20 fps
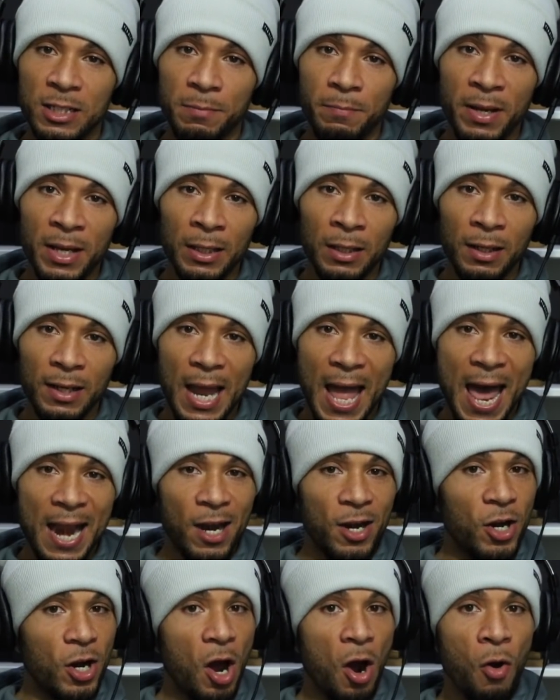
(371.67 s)
Miller out
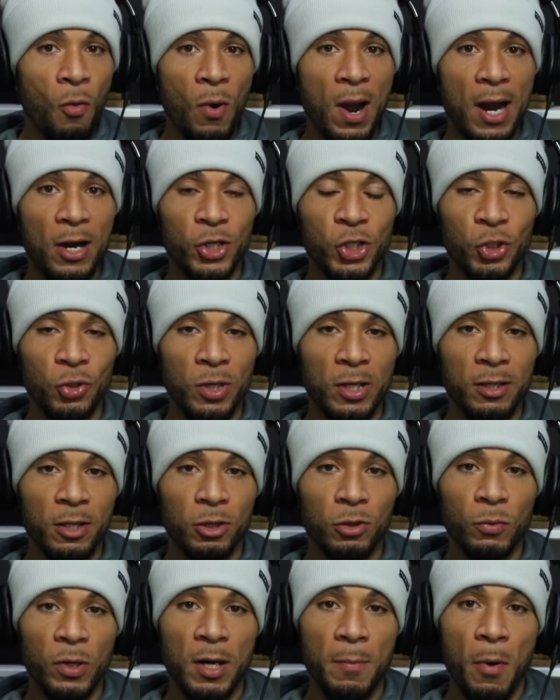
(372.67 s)
of nowhere shooting the
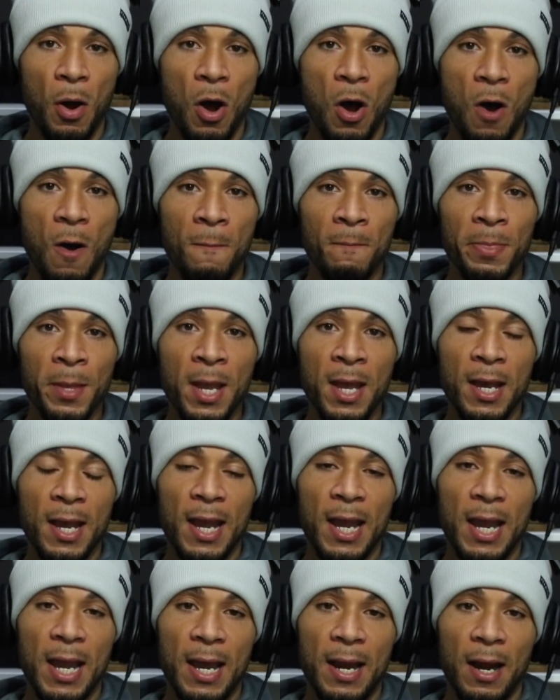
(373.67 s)
three ball,
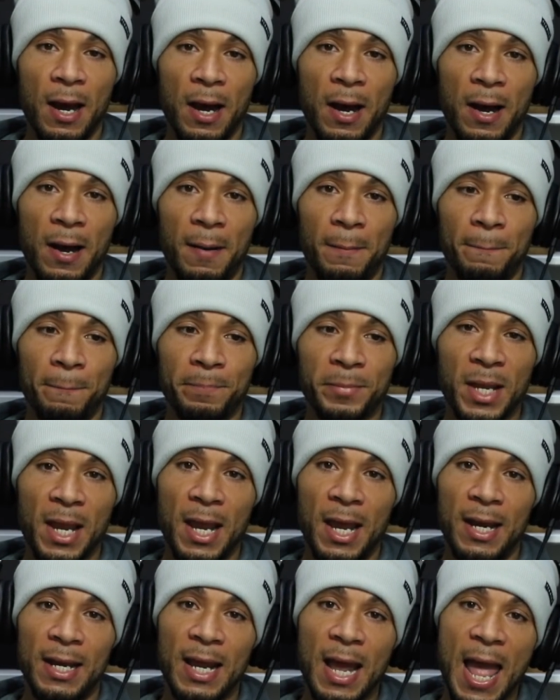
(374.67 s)
and
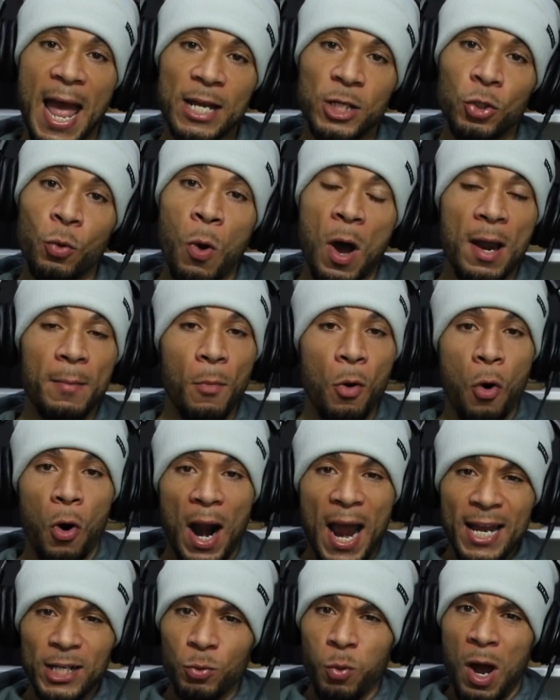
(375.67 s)
E'Twaun Moore.
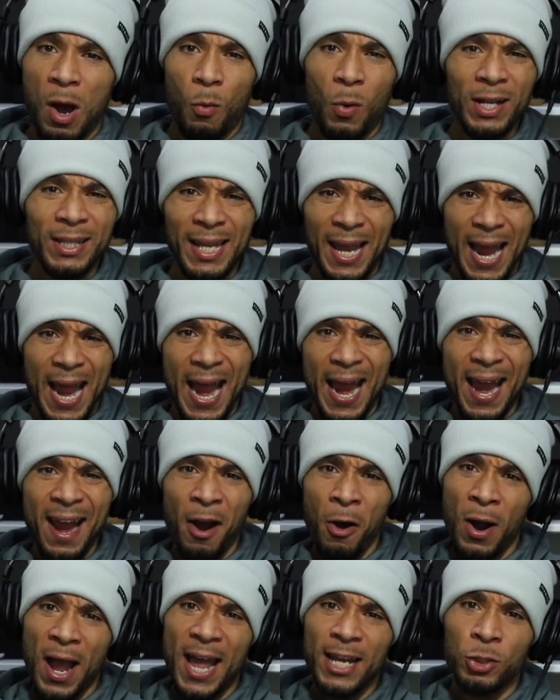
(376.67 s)
What the
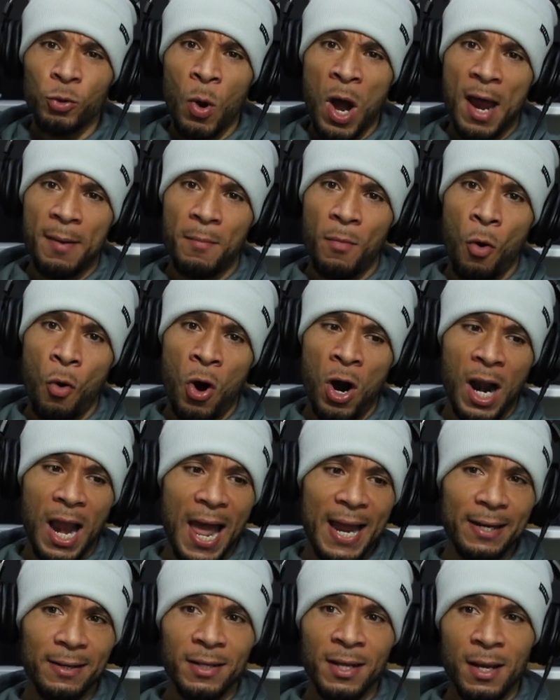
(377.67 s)
hell? E'Twaun Moore,
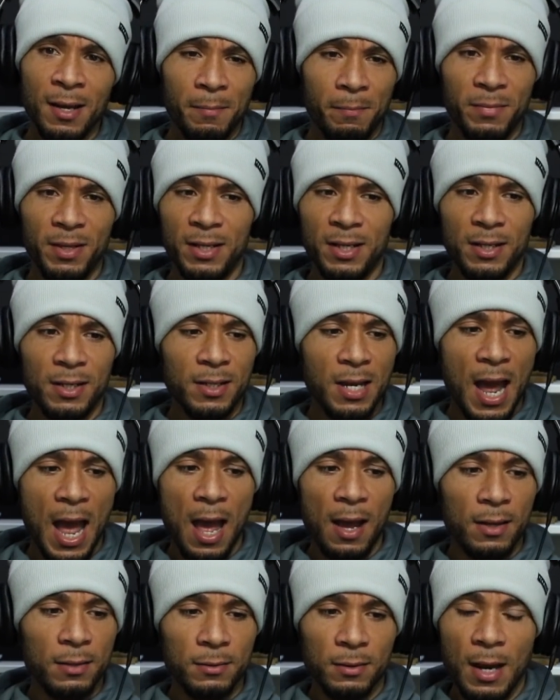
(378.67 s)
like, I
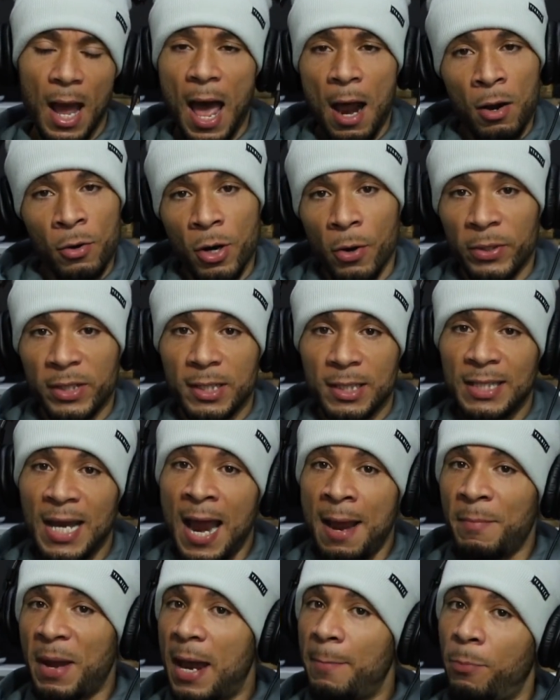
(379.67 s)
don't know what to
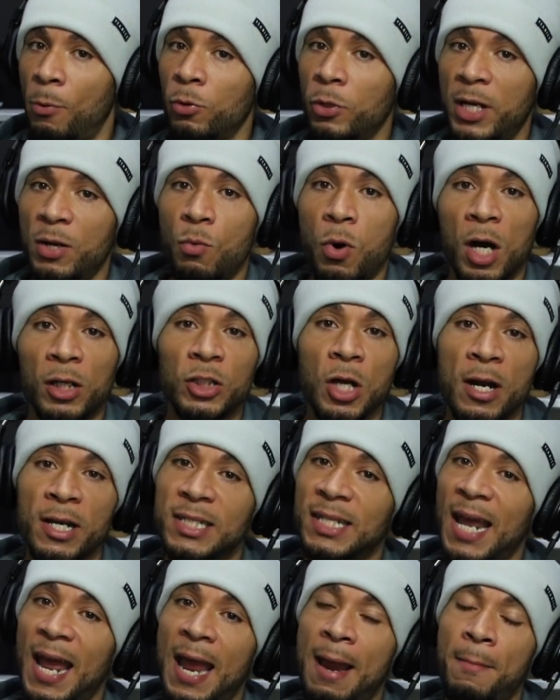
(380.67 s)
say, man. But he worked on
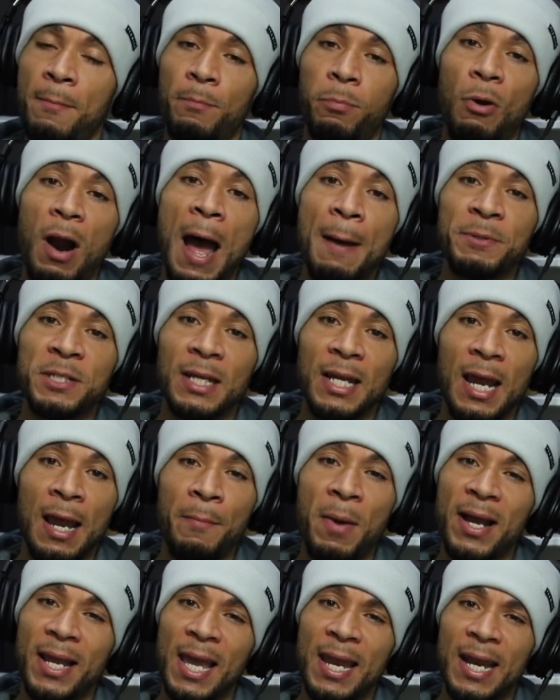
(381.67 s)
his game. Props to
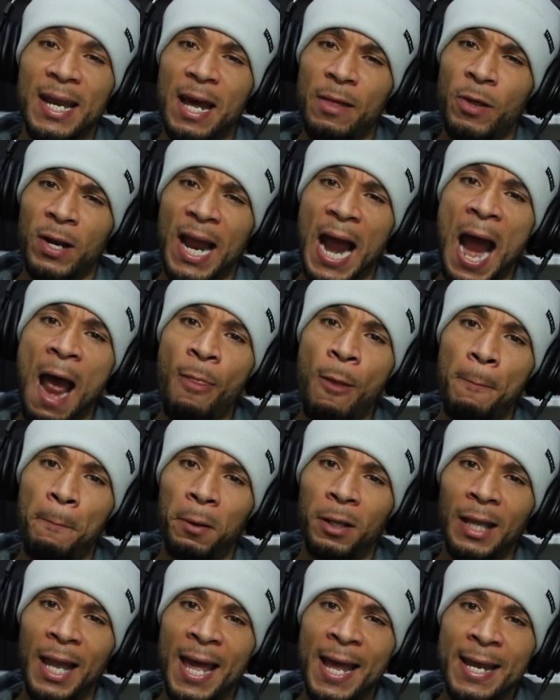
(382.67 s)
him. Again, another guy that
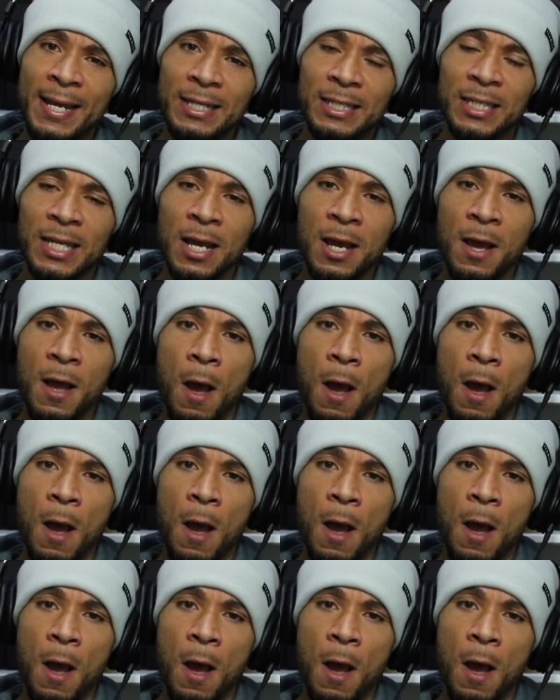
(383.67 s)
plays